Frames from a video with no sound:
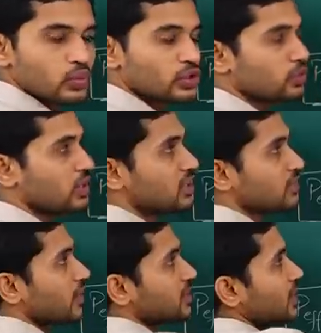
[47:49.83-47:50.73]
which means
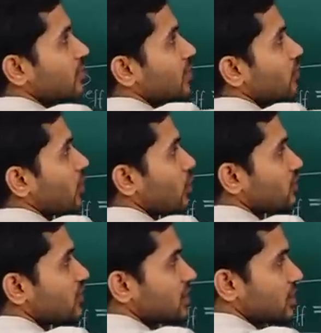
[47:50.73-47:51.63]
if I silver one
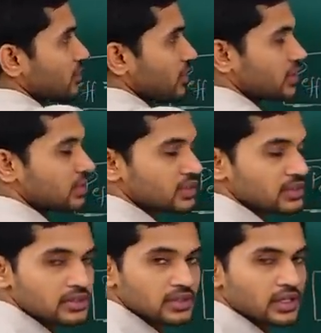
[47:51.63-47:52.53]
of the surface
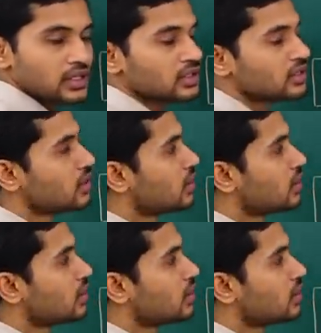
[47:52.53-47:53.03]
clear